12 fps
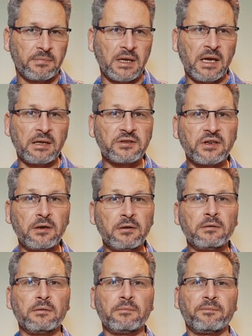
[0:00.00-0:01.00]
And
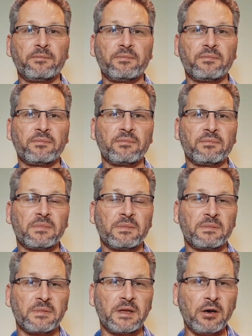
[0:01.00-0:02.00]
so
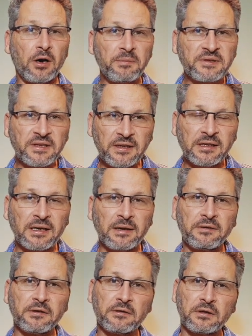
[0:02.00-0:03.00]
the obsolete
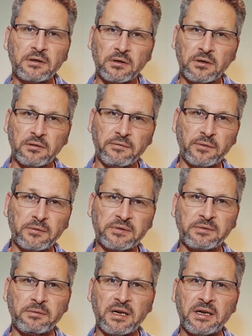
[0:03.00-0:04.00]
covenant falls
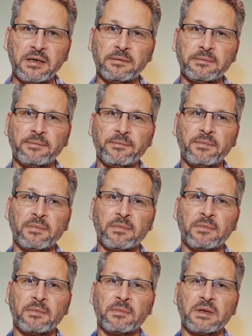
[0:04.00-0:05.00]
away
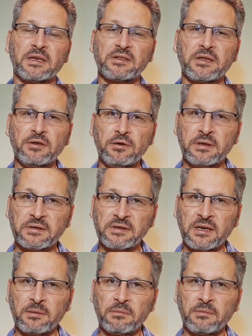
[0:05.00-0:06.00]
as the new has
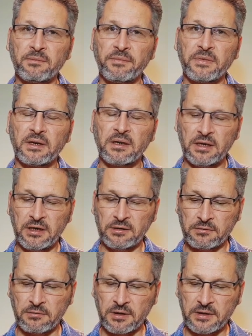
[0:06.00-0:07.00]
come in
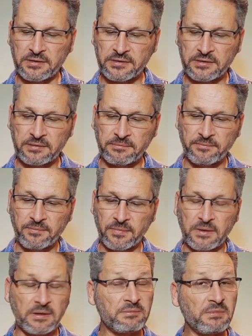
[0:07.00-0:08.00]
Christ.
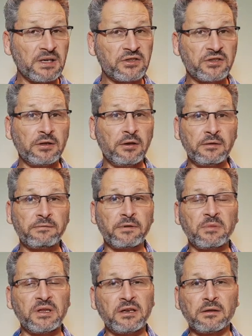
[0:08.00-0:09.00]
There's much to learn from
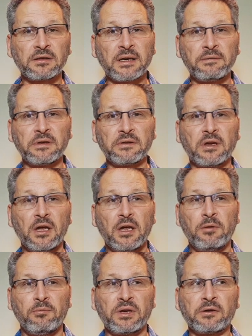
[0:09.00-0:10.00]
in the Old Covenant
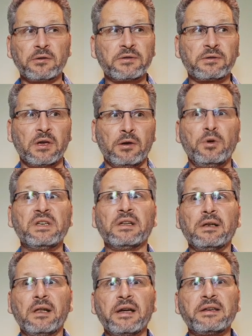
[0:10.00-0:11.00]
because we
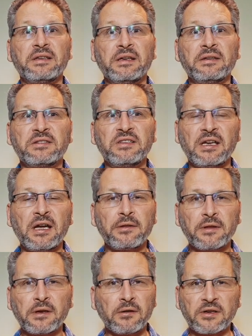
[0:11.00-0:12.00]
delight in seeing how
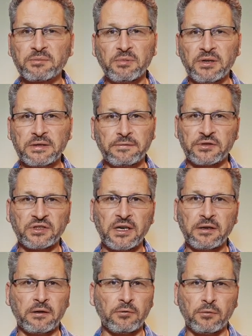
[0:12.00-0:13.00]
the gospel is
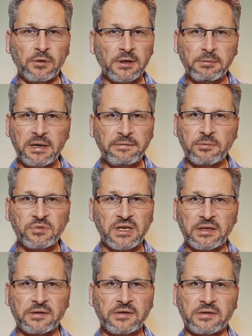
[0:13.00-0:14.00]
foreshadowed all the way from
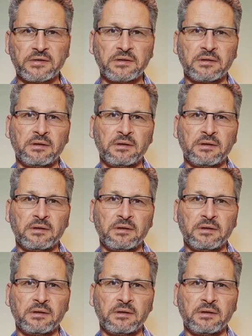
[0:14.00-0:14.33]
Genesis.